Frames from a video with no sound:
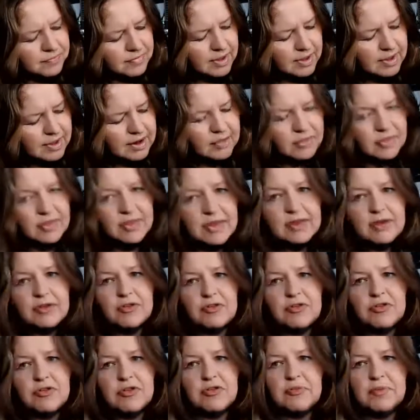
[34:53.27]
And I think
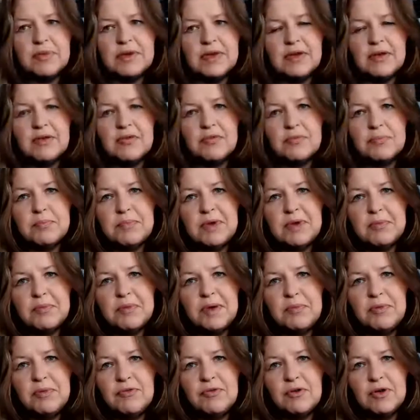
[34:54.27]
it's just because my
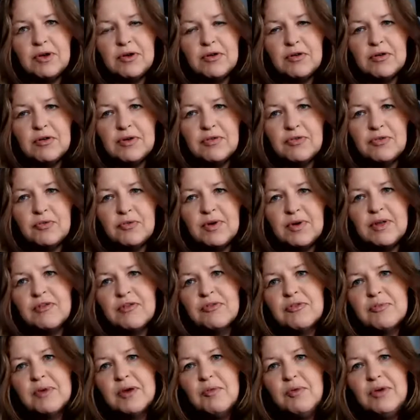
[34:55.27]
baby finger is, well,
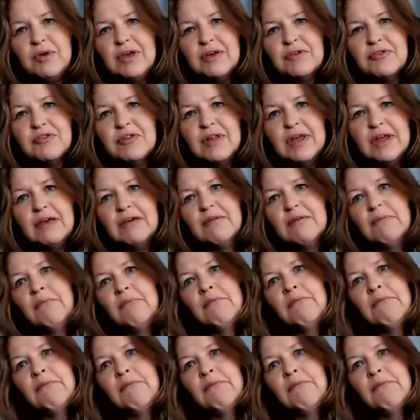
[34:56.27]
it's my weakest link.